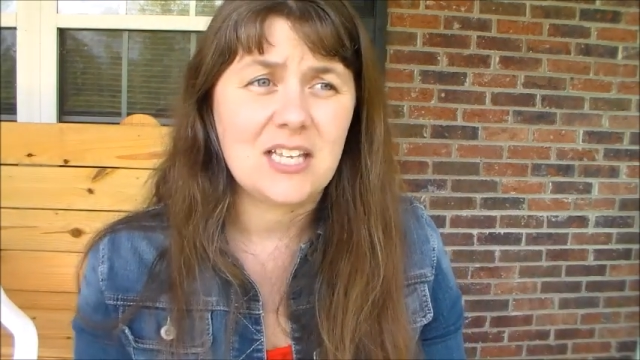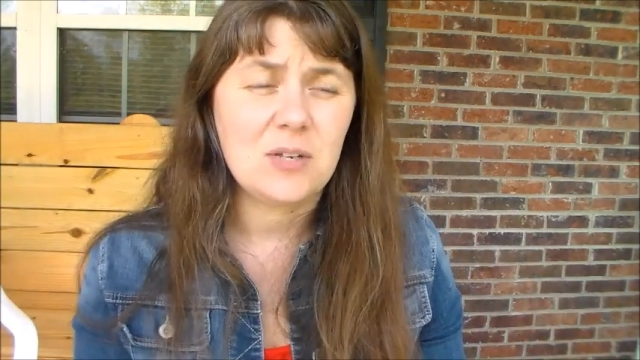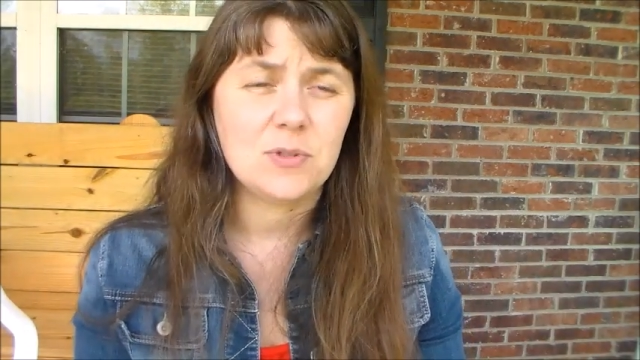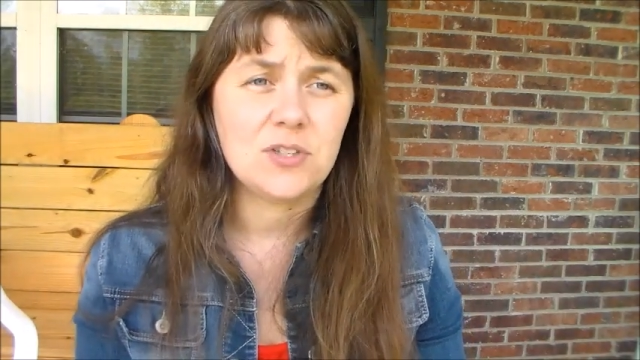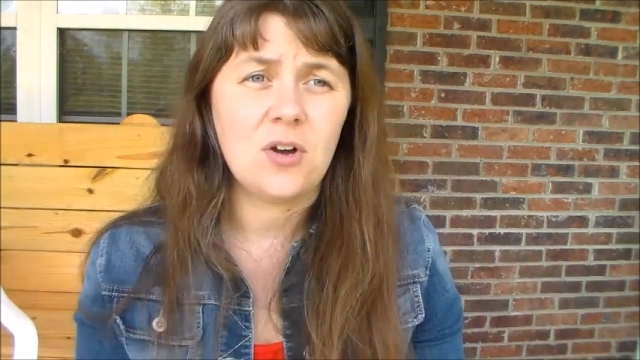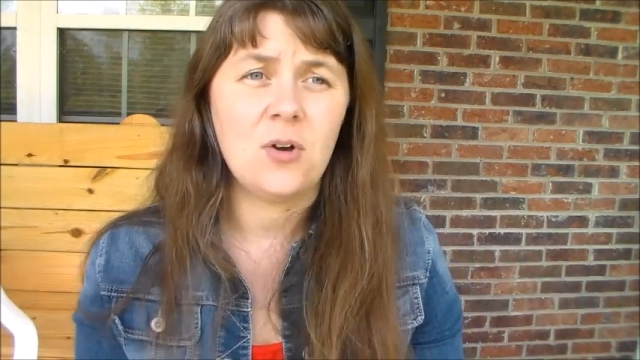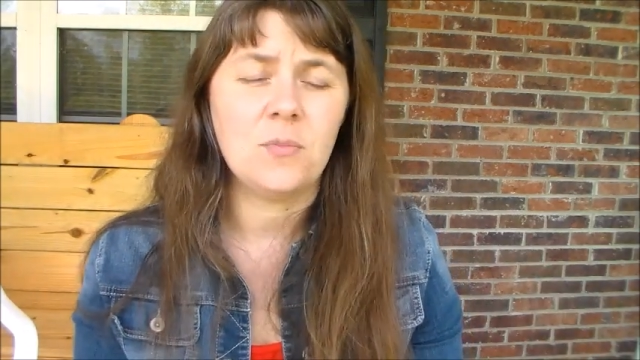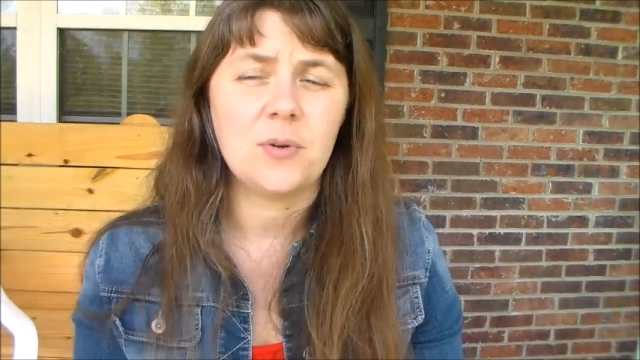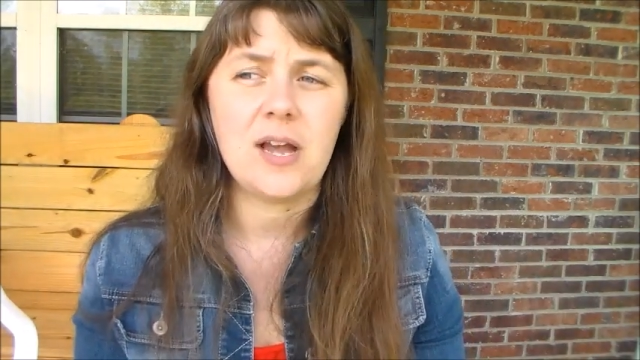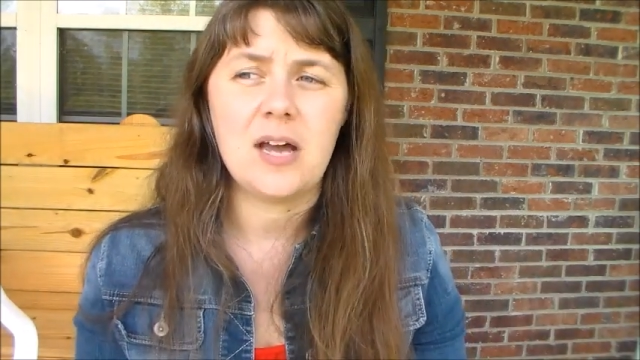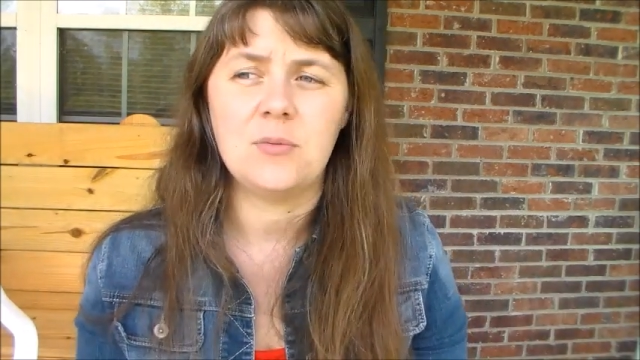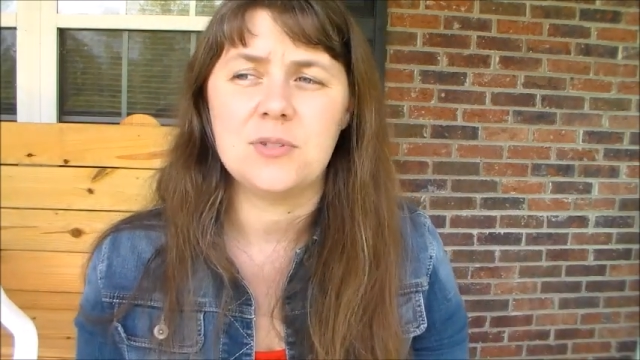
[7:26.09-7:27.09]
He was home.
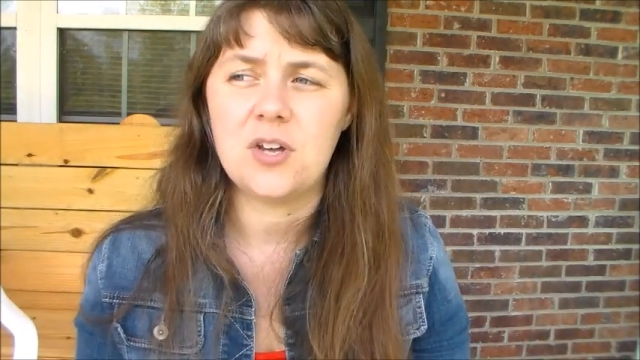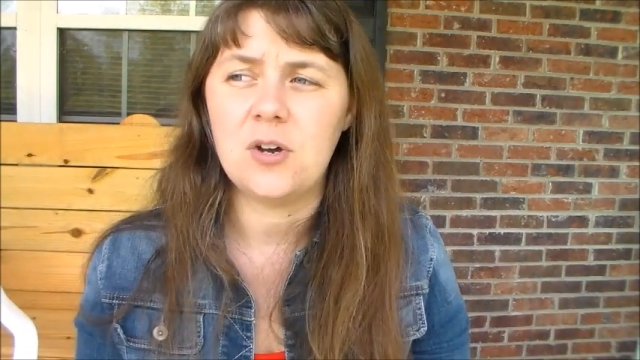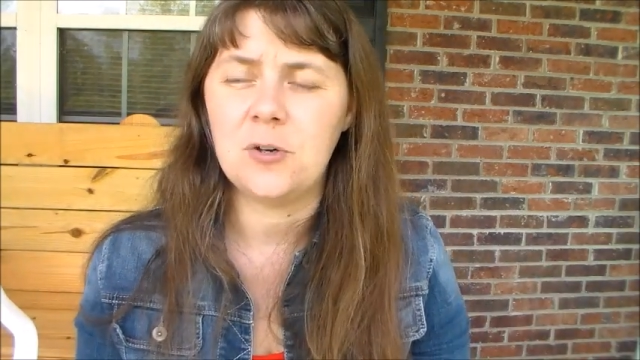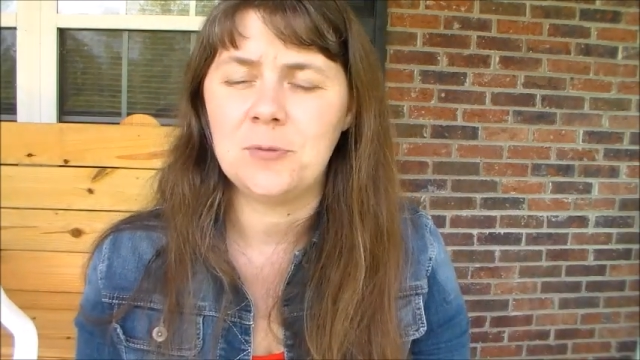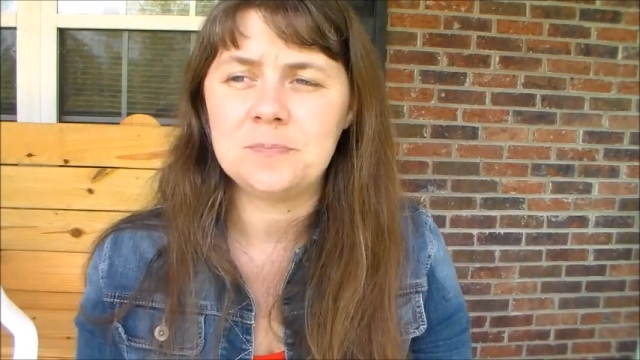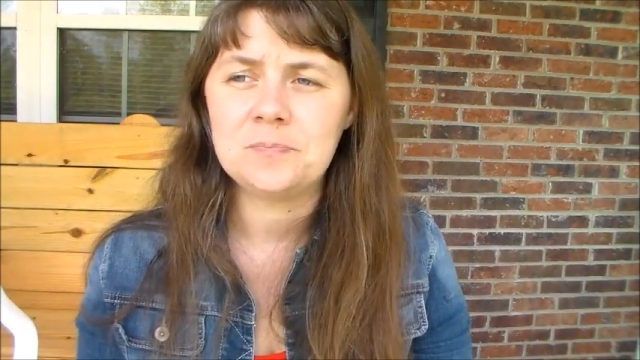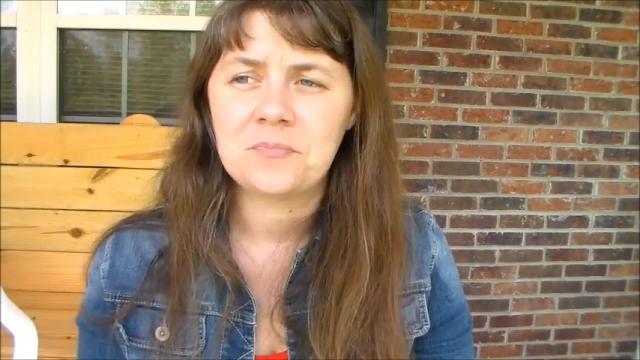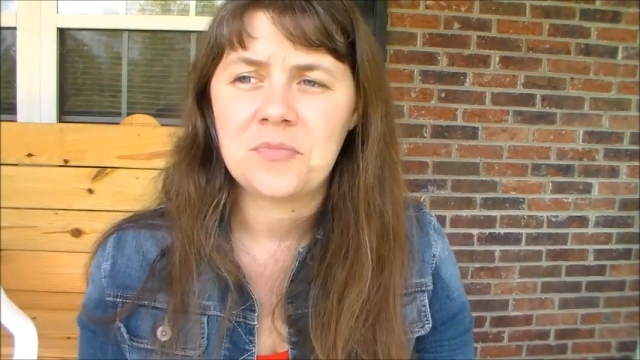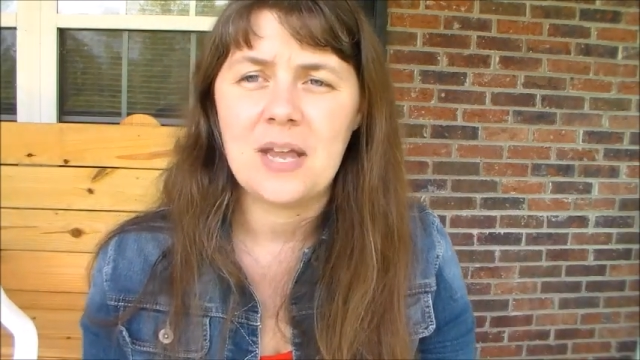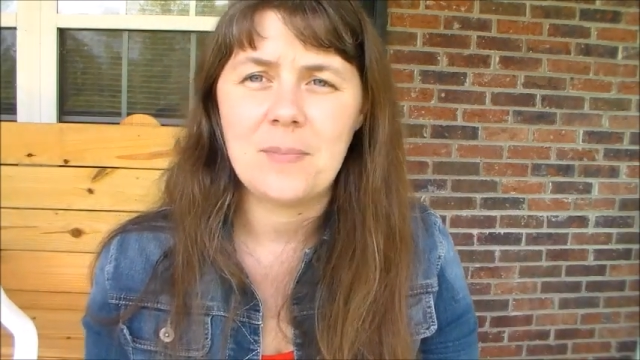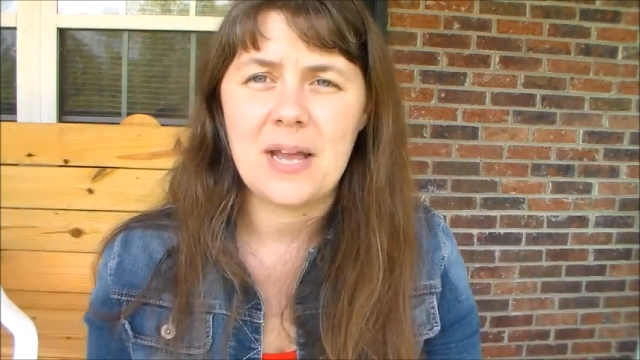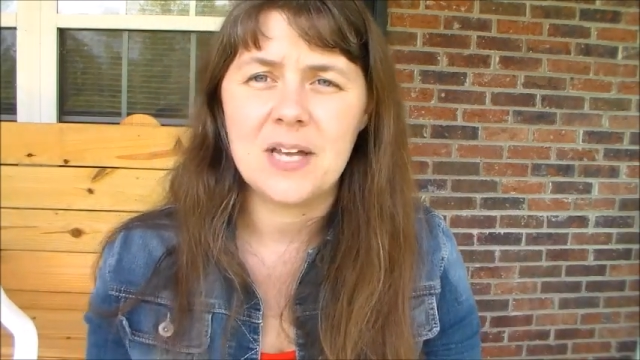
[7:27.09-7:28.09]
Brianna was home,
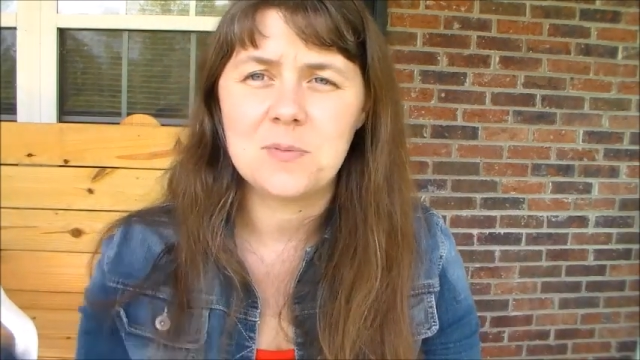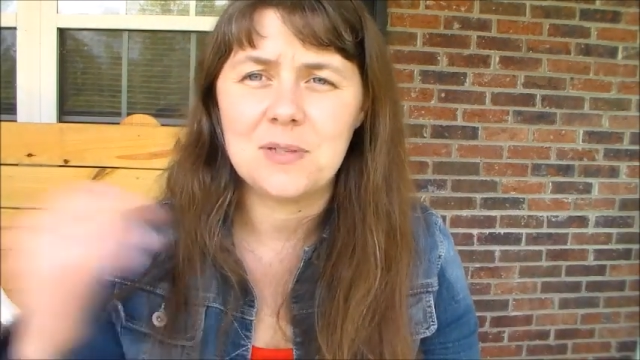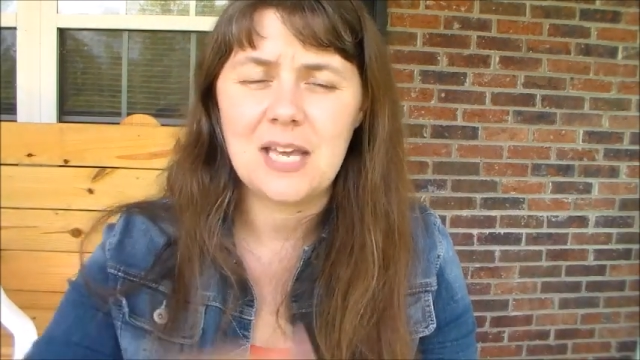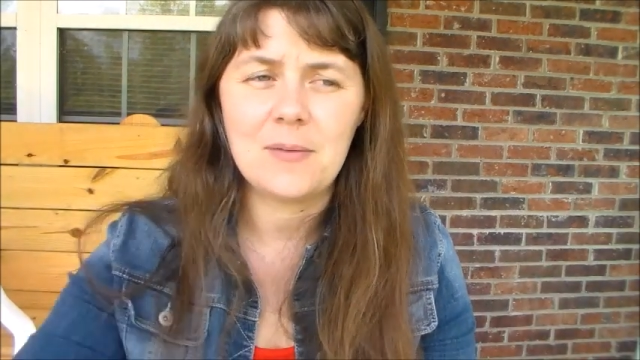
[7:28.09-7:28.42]
and my husband